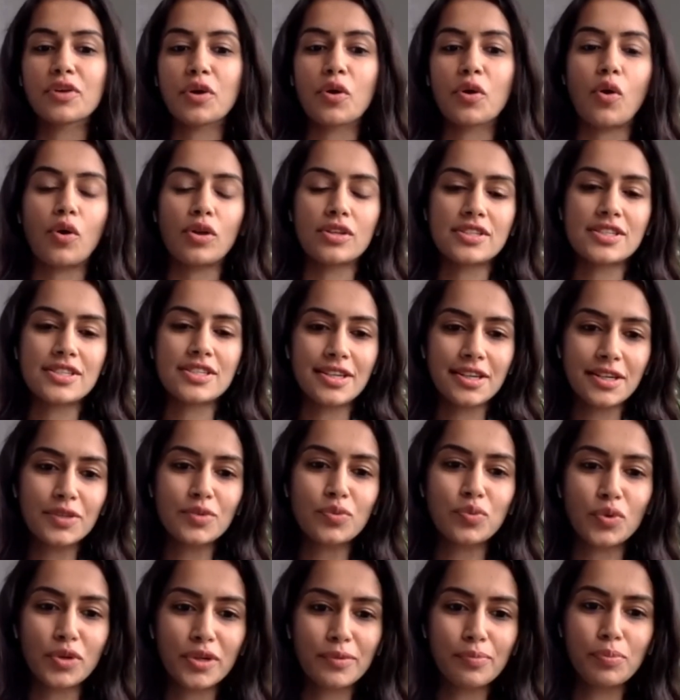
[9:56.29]
a
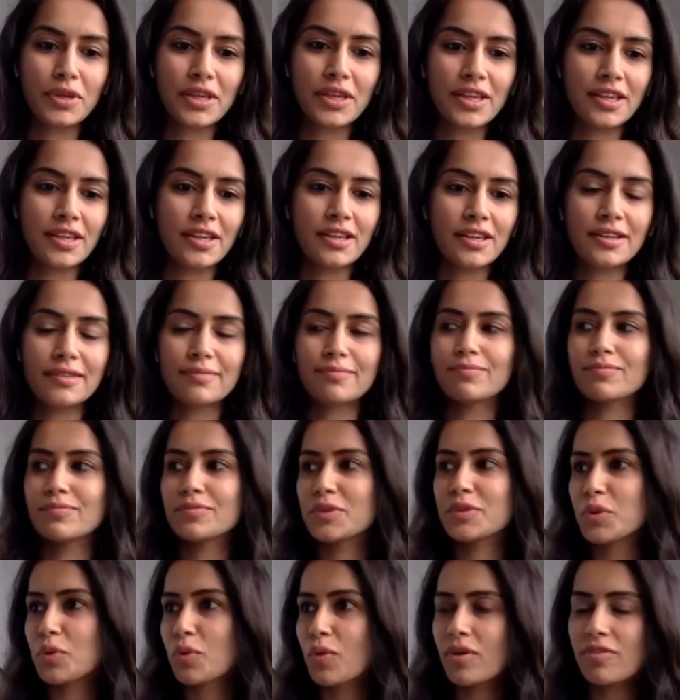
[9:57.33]
constant would be,
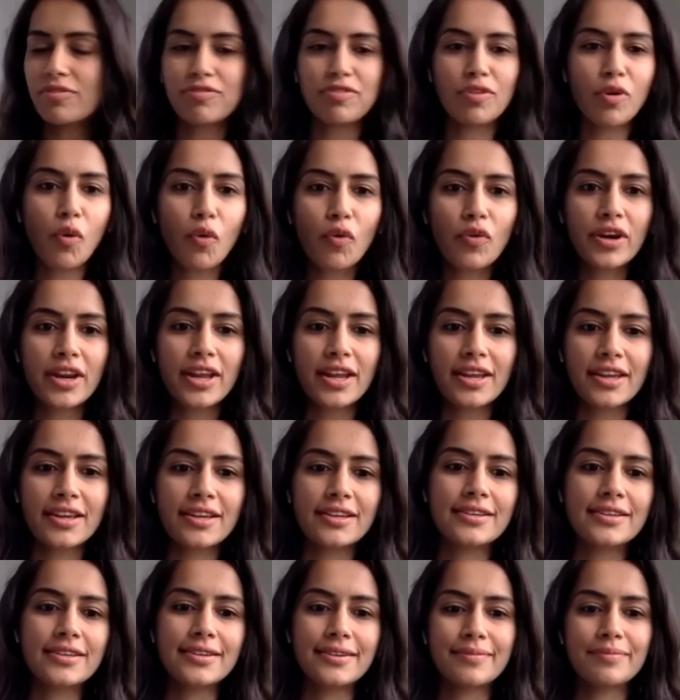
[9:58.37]
a
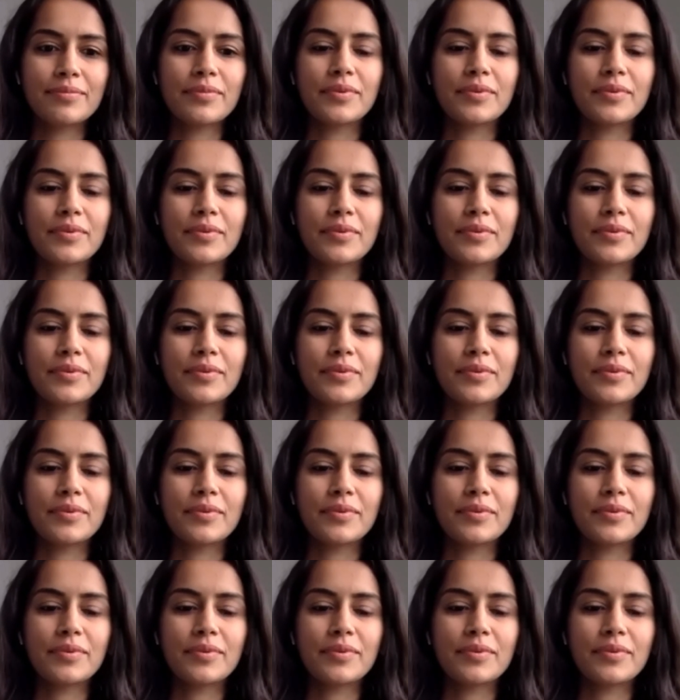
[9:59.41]
flooring,